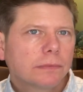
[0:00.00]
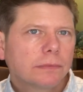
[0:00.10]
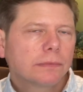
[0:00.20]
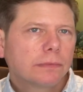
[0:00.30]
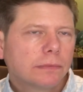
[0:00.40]

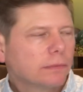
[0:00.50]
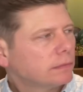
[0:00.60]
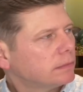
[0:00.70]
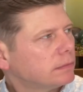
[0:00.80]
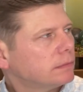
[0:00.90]

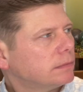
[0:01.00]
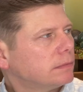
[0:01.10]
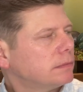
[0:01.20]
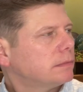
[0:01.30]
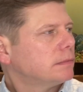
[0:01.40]

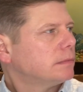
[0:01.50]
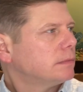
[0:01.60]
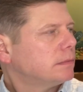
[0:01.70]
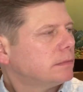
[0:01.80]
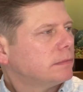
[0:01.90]

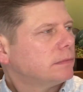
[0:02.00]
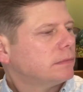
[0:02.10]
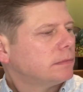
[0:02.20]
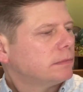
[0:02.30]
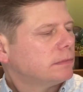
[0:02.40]

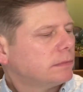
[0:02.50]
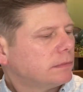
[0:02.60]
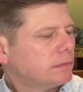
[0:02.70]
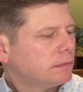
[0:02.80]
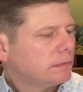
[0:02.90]

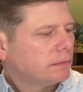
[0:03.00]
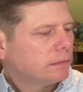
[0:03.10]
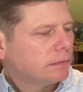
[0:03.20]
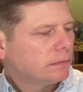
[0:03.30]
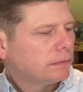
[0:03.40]

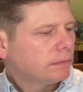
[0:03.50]
(silent)